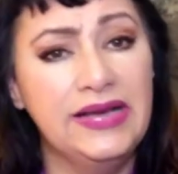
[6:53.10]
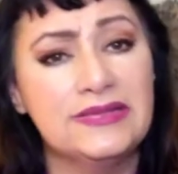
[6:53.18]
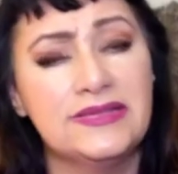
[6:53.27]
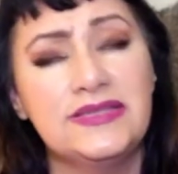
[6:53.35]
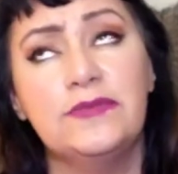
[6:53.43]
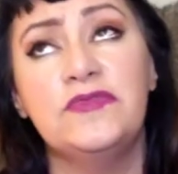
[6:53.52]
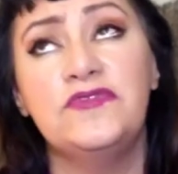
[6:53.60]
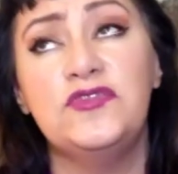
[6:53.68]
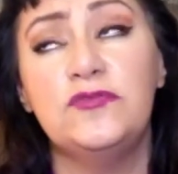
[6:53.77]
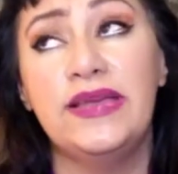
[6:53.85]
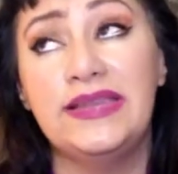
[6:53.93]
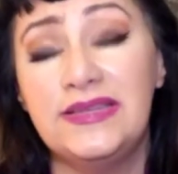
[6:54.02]
Some of you
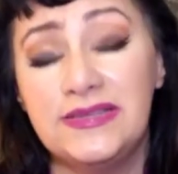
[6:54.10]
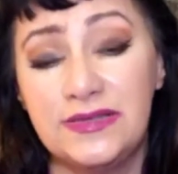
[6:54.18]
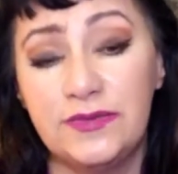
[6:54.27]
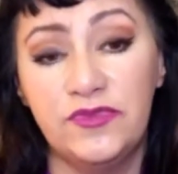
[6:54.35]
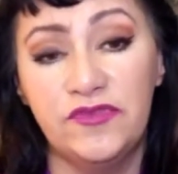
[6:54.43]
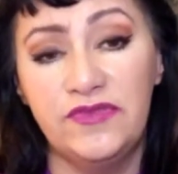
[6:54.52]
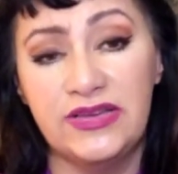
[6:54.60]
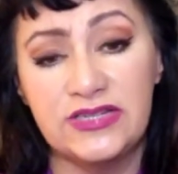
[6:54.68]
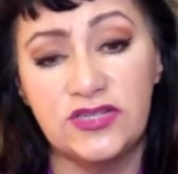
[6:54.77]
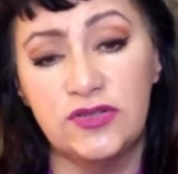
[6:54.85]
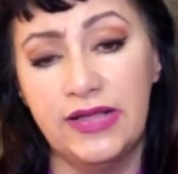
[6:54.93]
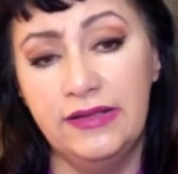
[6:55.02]
may need some
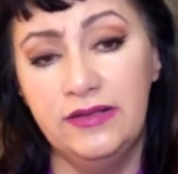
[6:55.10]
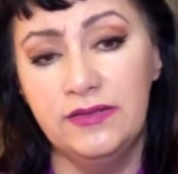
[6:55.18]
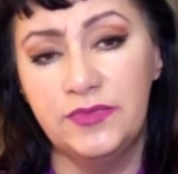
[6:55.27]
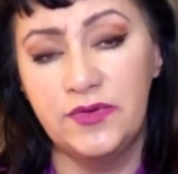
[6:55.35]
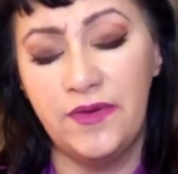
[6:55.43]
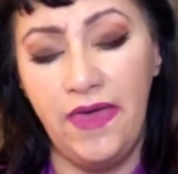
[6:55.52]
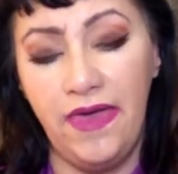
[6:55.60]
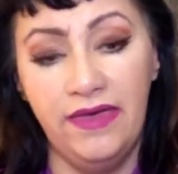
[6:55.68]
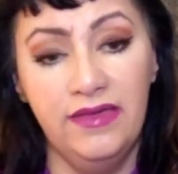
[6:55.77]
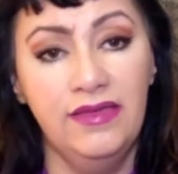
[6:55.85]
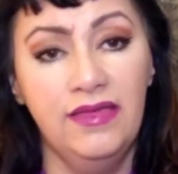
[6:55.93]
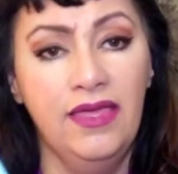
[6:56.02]
professional help,
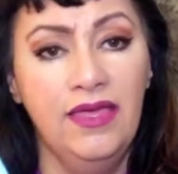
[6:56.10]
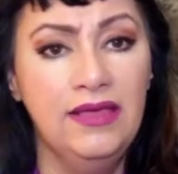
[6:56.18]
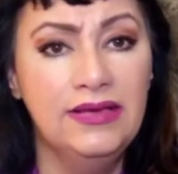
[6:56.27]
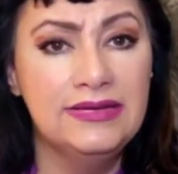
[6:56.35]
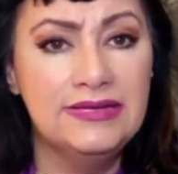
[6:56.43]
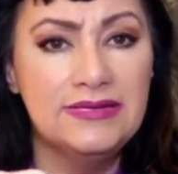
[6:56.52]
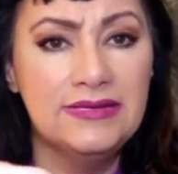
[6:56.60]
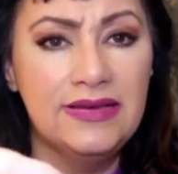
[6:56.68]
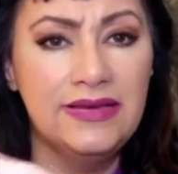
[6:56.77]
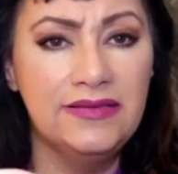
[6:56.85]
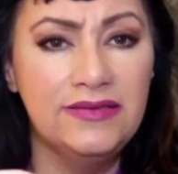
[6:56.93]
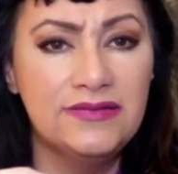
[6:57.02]
okay?
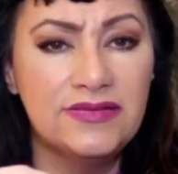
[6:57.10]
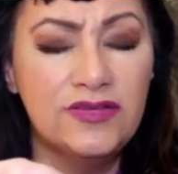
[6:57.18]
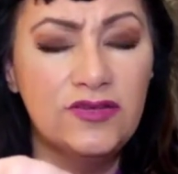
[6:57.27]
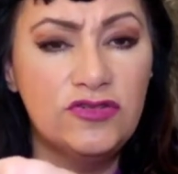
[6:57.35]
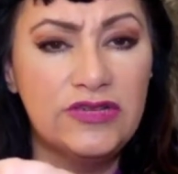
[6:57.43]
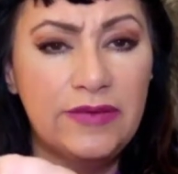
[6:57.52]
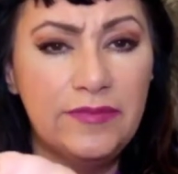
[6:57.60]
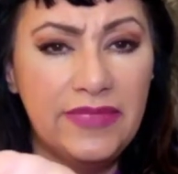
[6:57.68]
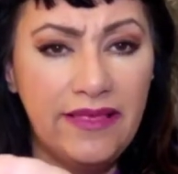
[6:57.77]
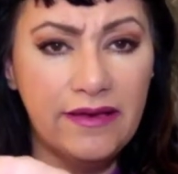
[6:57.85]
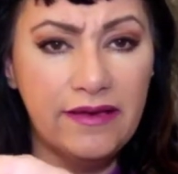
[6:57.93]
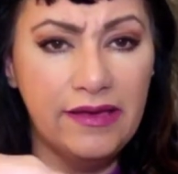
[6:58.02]
And there's no shame in
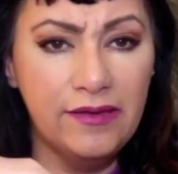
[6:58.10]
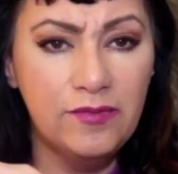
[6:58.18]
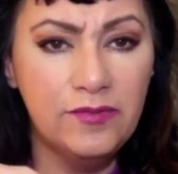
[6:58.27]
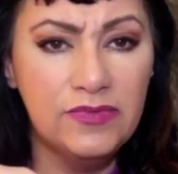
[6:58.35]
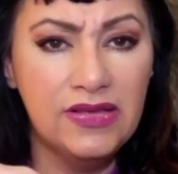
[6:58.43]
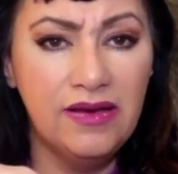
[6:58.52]
that game.